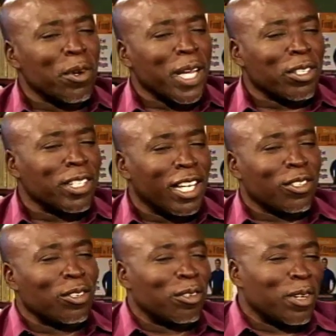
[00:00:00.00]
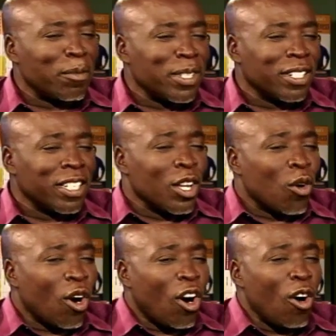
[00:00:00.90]
I get to that, though, I mean,
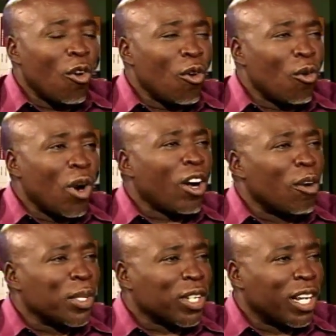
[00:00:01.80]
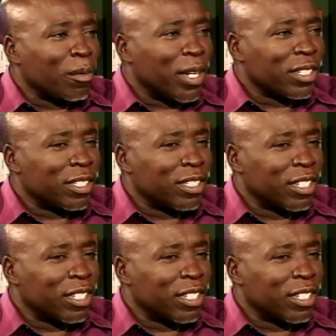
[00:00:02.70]
who are coming to Calabash this year?